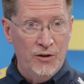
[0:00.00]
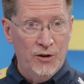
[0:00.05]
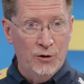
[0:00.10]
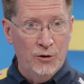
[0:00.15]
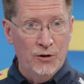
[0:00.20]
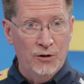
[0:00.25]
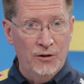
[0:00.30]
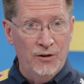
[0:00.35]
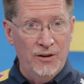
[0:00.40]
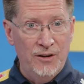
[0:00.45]

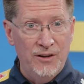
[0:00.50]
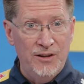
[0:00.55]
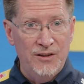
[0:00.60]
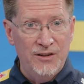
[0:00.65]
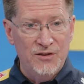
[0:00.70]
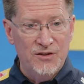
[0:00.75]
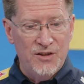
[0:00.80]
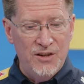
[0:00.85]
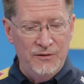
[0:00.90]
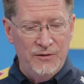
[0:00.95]
There
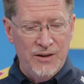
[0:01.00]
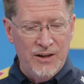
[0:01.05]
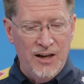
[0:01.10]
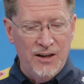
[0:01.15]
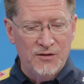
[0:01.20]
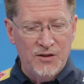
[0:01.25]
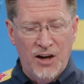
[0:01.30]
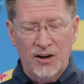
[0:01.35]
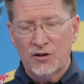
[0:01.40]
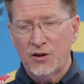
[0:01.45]
is even
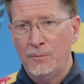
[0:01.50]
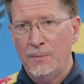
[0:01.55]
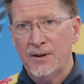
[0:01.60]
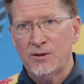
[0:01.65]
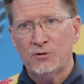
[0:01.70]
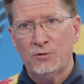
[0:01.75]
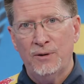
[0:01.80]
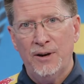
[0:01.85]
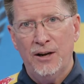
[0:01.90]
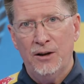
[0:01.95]
a
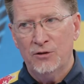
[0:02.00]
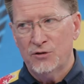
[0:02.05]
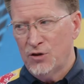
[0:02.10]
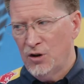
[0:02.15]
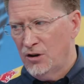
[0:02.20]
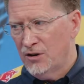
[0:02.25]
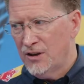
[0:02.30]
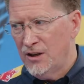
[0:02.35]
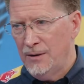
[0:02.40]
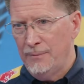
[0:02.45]
documentary out
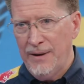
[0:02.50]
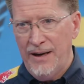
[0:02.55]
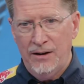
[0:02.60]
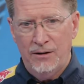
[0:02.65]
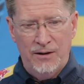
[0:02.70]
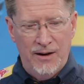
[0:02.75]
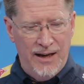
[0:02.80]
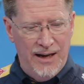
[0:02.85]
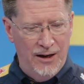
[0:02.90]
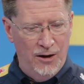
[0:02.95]
talking
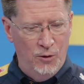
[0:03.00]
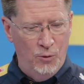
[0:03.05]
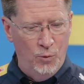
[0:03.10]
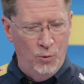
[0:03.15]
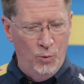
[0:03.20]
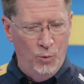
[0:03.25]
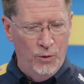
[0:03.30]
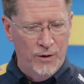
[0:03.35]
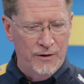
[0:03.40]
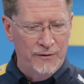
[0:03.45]
about how
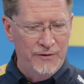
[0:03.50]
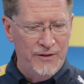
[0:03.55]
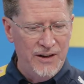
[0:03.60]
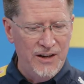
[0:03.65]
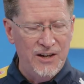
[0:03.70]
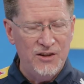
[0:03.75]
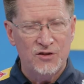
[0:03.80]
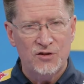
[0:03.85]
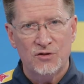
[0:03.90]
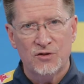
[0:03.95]
one of
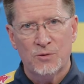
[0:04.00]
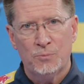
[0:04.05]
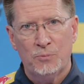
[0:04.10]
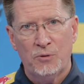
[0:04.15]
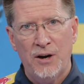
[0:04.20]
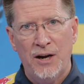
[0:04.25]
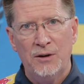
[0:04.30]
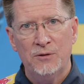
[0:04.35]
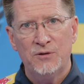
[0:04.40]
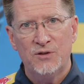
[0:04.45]
the nation's
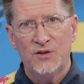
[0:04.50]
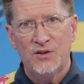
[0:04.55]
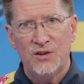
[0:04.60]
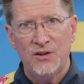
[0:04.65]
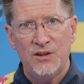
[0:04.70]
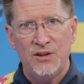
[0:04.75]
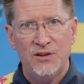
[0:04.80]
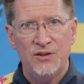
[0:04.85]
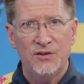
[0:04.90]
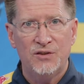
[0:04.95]
proud
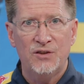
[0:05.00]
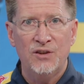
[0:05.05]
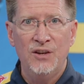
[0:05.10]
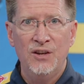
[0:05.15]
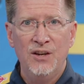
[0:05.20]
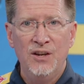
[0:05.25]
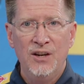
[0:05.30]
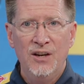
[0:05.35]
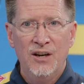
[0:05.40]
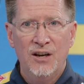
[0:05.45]
cities
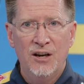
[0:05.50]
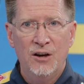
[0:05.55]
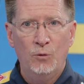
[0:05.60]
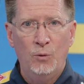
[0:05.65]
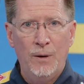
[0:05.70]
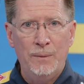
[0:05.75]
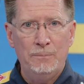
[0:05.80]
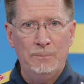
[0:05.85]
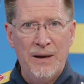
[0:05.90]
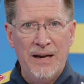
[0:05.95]

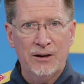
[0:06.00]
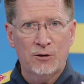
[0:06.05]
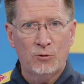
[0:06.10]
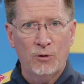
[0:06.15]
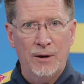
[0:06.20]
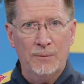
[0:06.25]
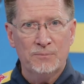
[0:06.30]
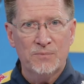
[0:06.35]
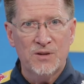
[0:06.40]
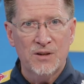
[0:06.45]
went
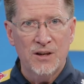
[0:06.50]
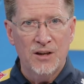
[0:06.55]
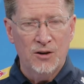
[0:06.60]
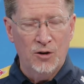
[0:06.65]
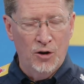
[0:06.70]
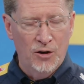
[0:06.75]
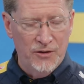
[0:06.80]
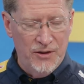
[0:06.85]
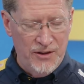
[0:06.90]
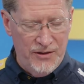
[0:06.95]
bankrupt
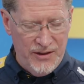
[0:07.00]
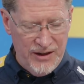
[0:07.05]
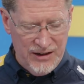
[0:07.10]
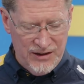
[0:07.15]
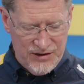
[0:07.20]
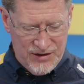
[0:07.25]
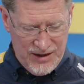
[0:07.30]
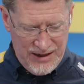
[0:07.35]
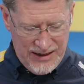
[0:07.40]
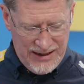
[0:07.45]
and all the
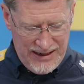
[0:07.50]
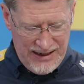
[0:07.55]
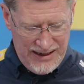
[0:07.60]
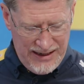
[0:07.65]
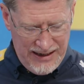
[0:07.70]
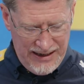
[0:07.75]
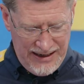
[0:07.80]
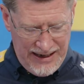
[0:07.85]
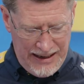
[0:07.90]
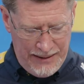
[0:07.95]
things that
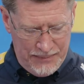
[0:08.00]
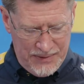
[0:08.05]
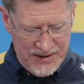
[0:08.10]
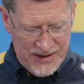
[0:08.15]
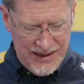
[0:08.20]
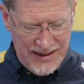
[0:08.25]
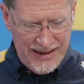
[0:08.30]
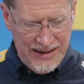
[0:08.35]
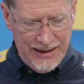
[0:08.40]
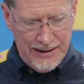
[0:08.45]

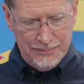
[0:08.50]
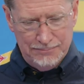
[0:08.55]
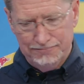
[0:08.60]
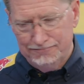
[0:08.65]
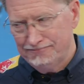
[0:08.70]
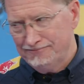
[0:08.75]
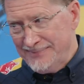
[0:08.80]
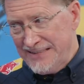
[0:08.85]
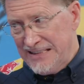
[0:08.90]
happened to it.